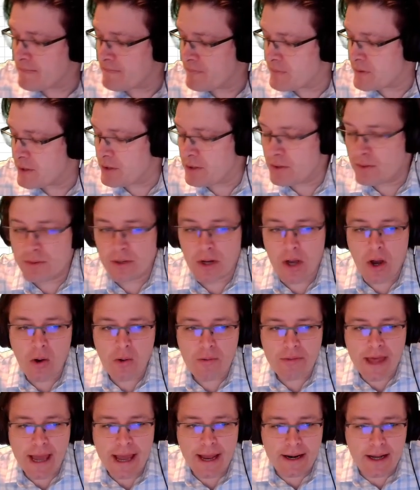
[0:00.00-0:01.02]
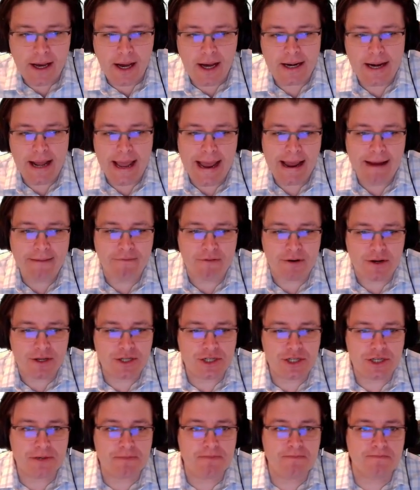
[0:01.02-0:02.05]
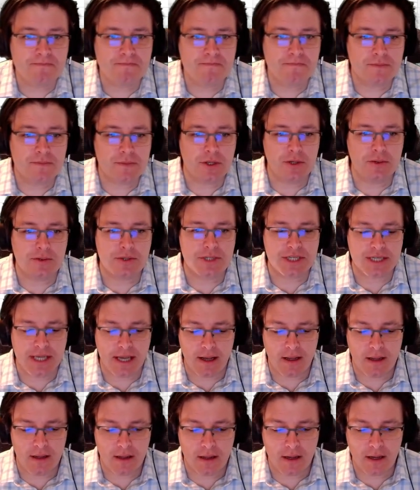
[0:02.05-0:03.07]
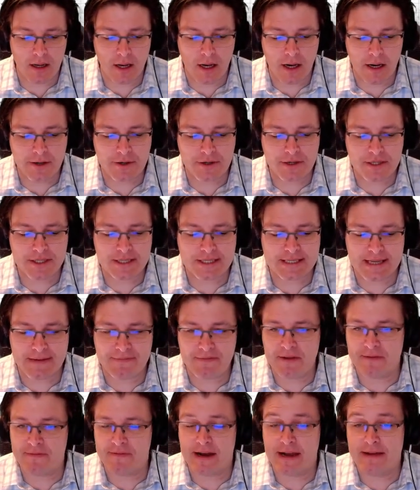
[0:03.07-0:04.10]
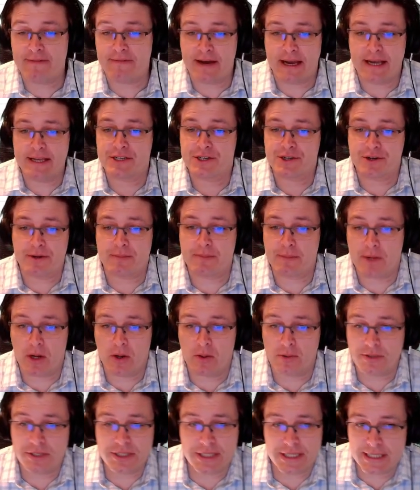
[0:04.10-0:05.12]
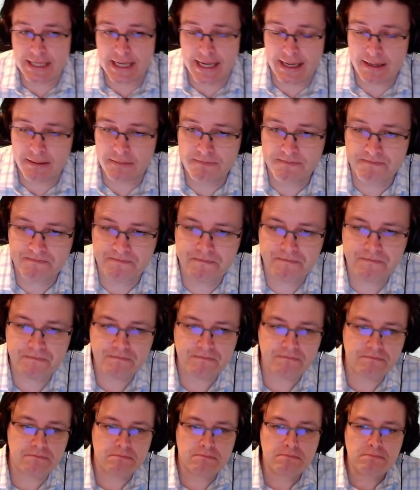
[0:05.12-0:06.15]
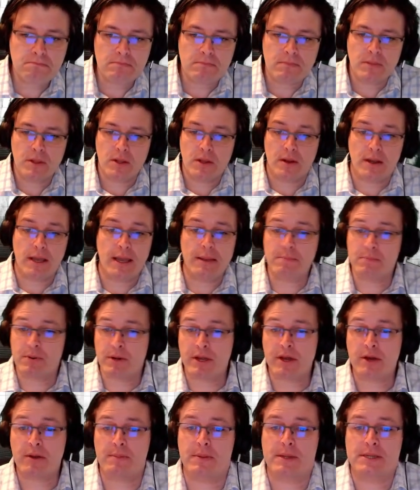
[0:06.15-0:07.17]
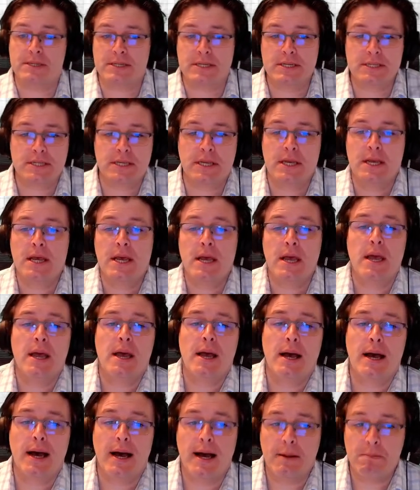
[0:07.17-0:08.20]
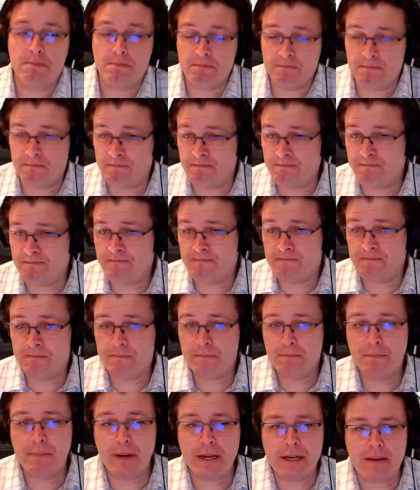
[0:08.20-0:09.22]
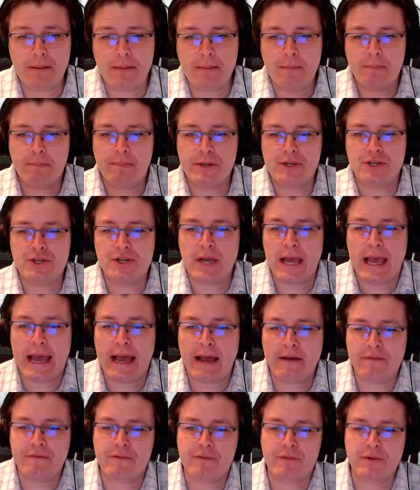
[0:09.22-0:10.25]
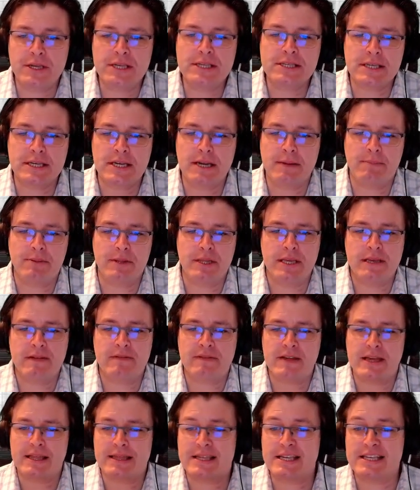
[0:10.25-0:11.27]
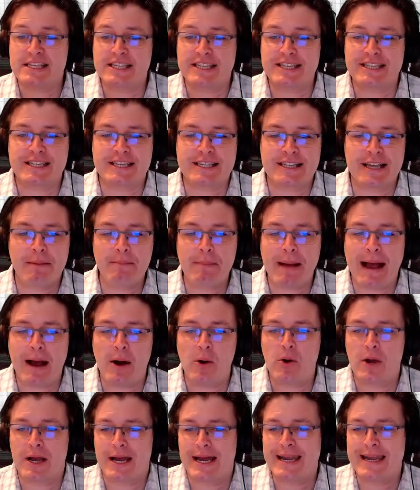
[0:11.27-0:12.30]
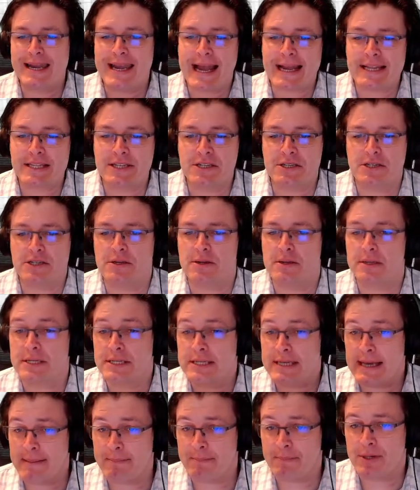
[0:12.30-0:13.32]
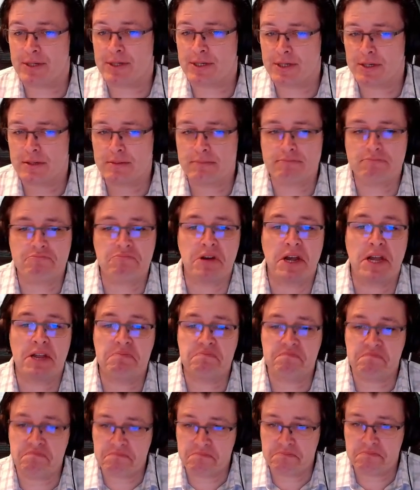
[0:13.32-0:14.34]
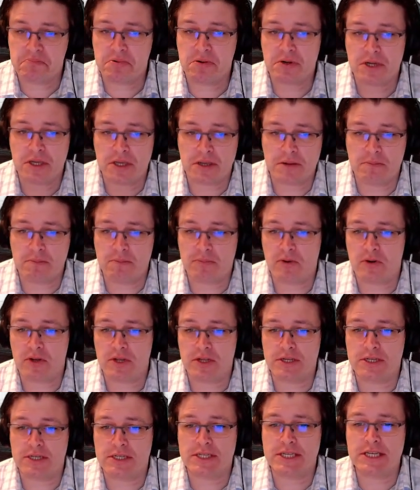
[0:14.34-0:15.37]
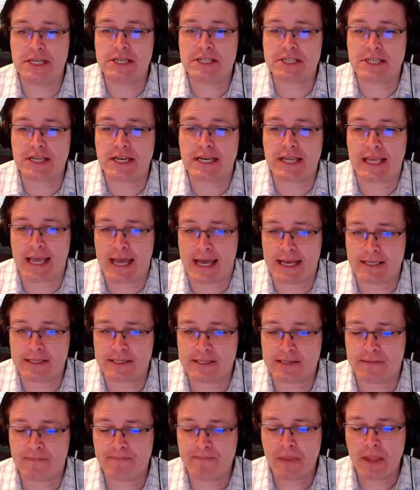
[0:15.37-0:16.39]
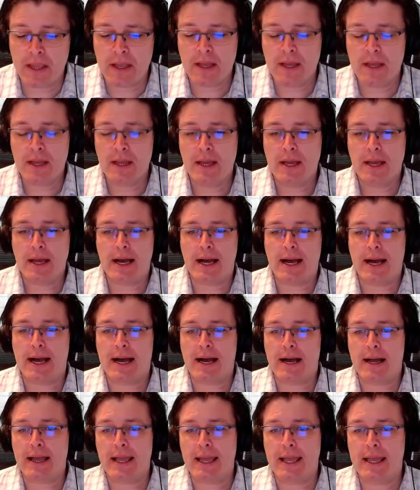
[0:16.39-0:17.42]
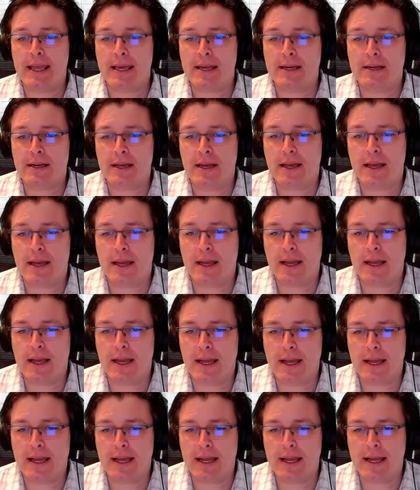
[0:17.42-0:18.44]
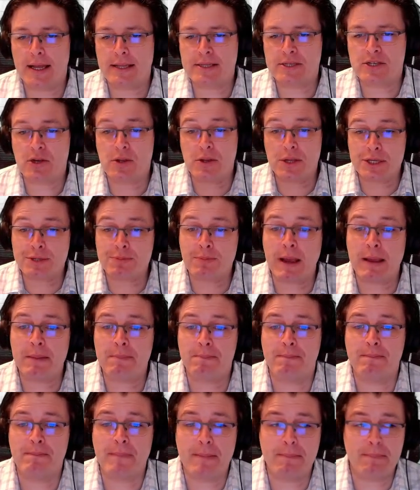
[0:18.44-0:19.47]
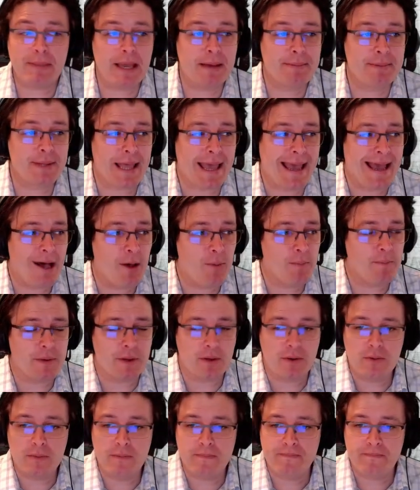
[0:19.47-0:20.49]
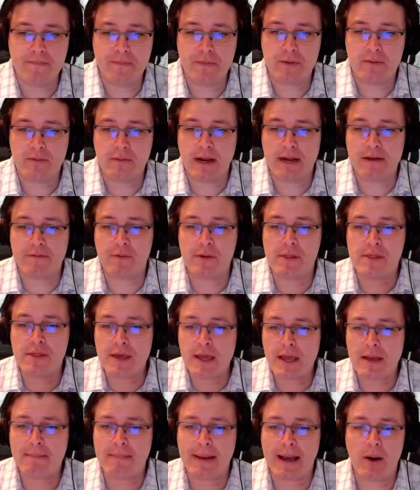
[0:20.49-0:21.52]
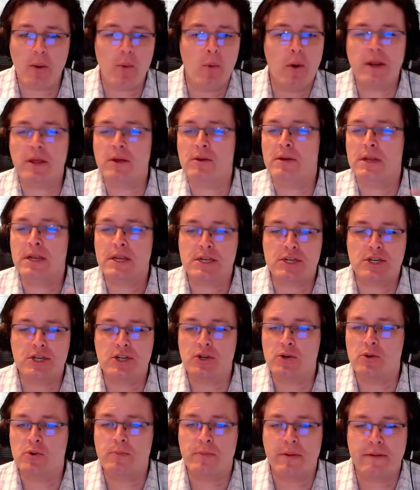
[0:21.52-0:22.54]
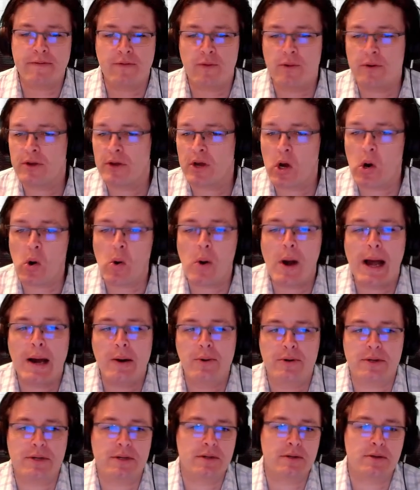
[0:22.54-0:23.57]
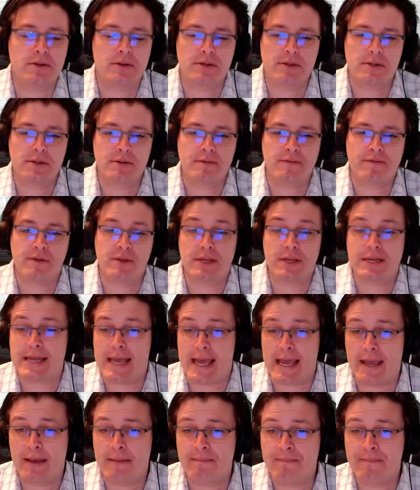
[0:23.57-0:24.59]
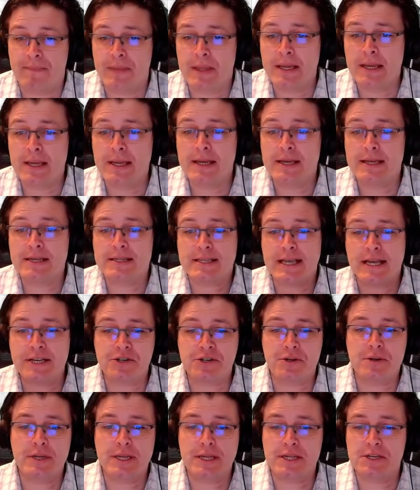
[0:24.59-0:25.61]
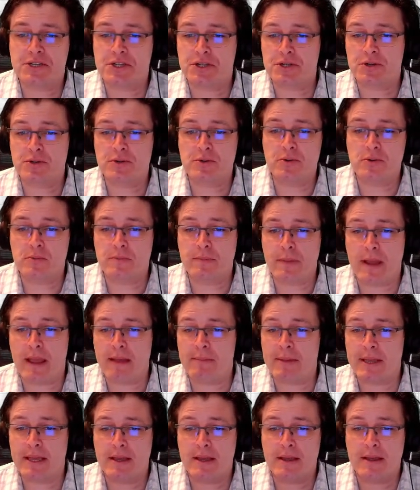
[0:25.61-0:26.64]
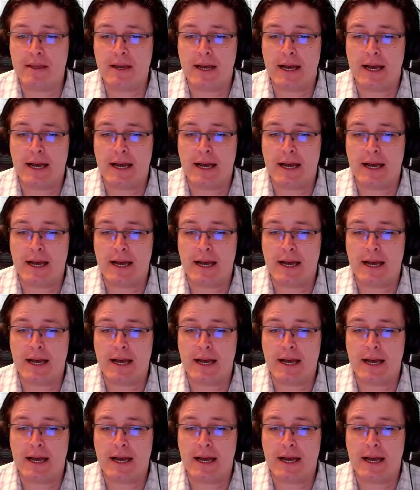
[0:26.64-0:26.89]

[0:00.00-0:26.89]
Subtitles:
you know that on average you sell 175 ice cream cones a day. Okay, pretty good business. But you have reason to believe that this is somehow connected to the temperature, right? Pretty decent guess. And so this might be able to help you, right? If we think about what do you need to do before you go out for the day, is that you need to maybe